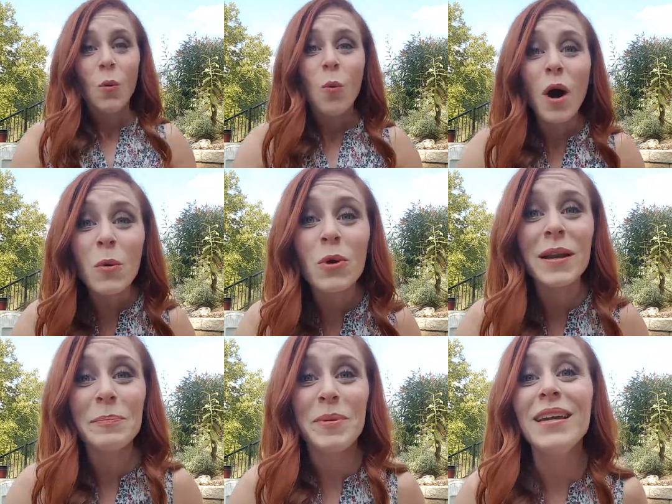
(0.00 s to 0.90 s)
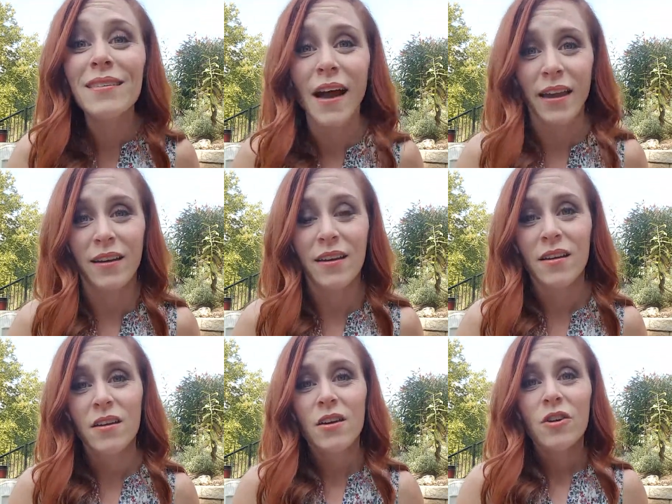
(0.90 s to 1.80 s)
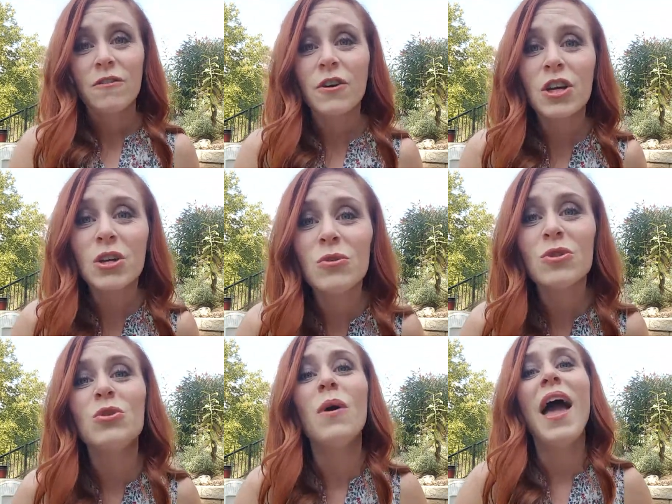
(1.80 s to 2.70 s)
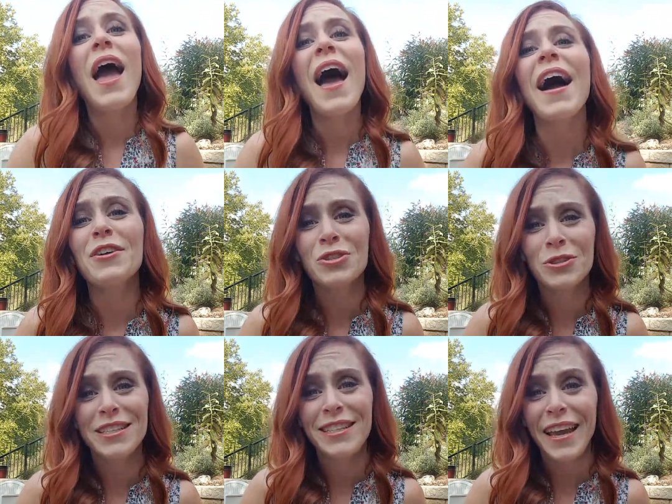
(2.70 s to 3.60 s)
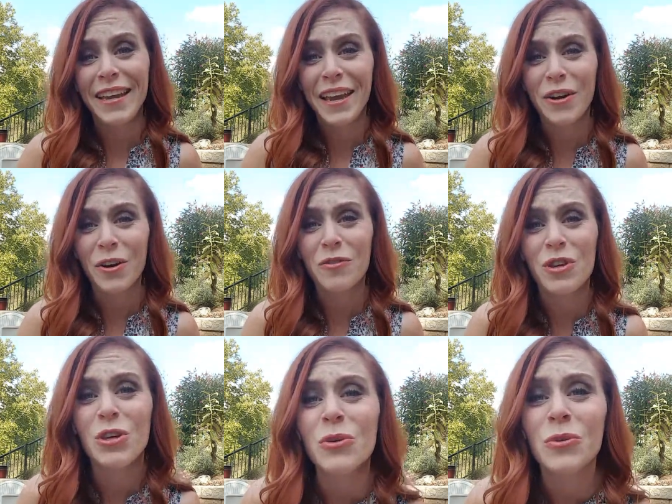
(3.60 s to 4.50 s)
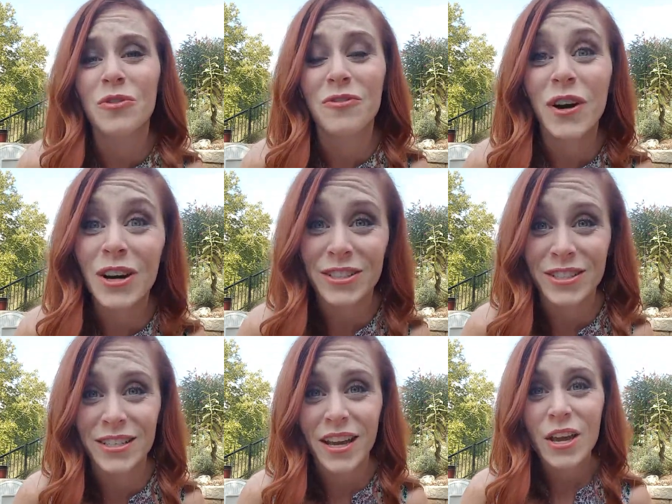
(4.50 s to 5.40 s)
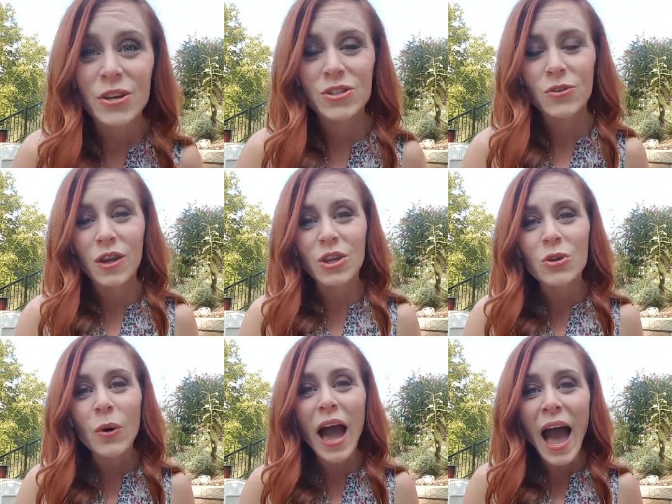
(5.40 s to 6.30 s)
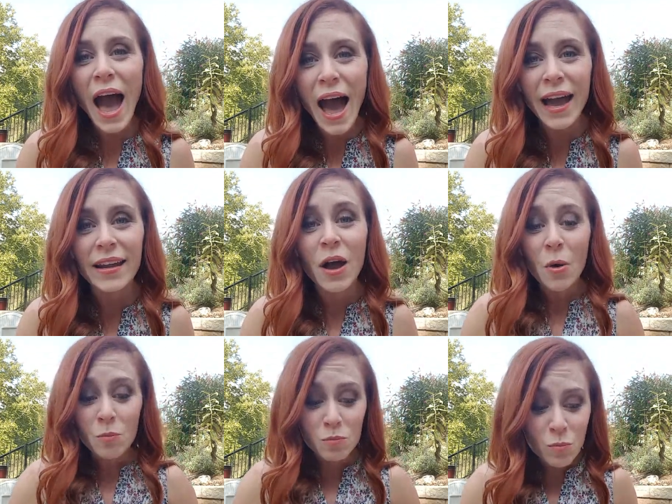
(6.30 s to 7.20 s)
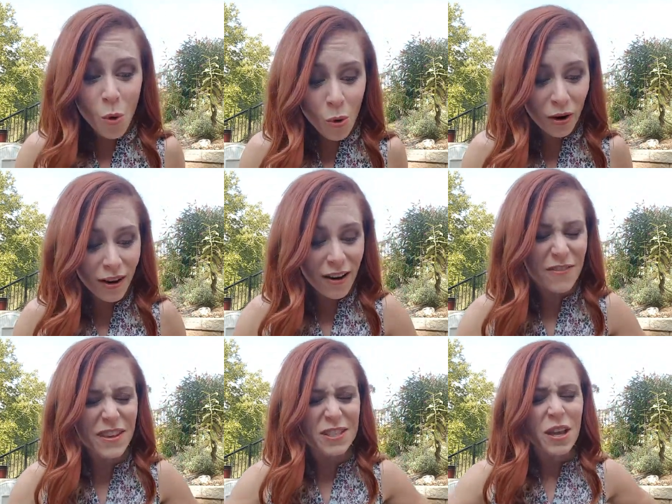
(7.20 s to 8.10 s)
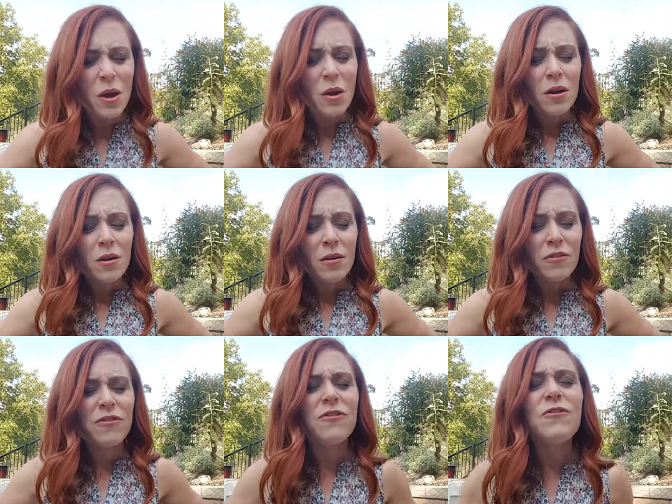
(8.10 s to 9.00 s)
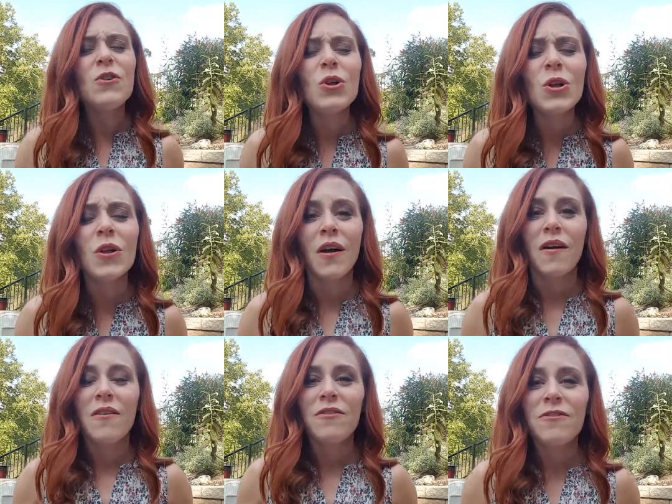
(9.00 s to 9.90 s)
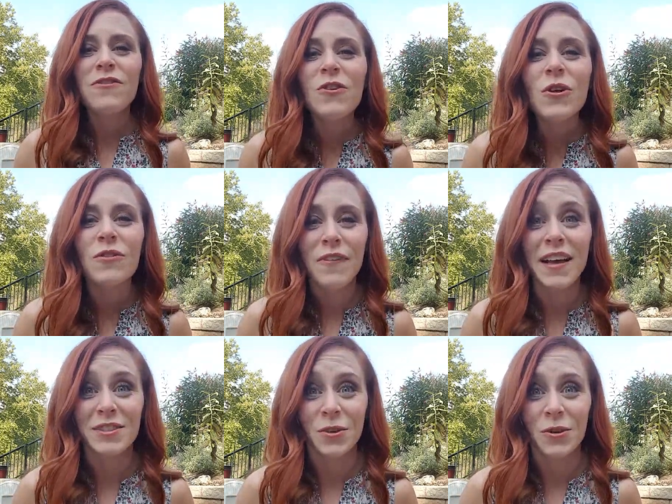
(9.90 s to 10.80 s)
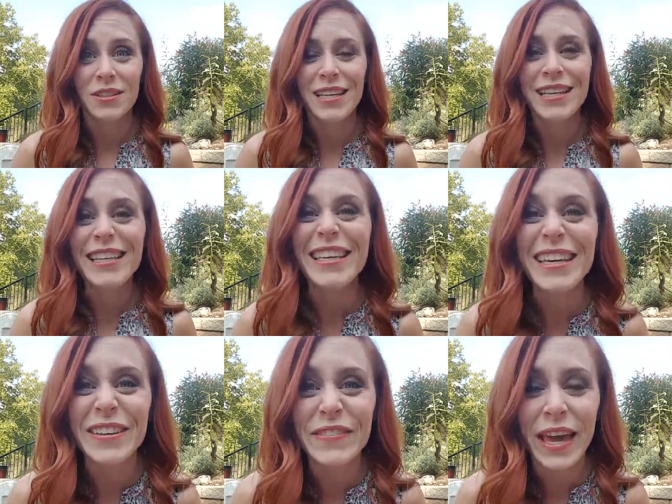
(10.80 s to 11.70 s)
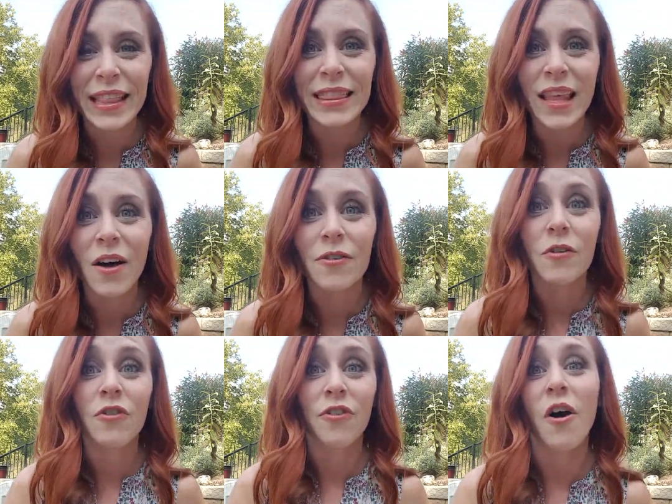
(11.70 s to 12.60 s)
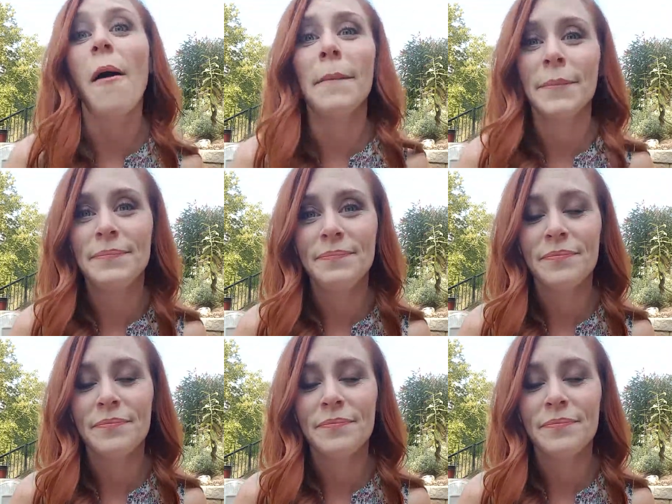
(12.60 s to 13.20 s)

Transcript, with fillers: What would it be like for you to actually take care of you first so that you had more of this full, full vessel to give and love from.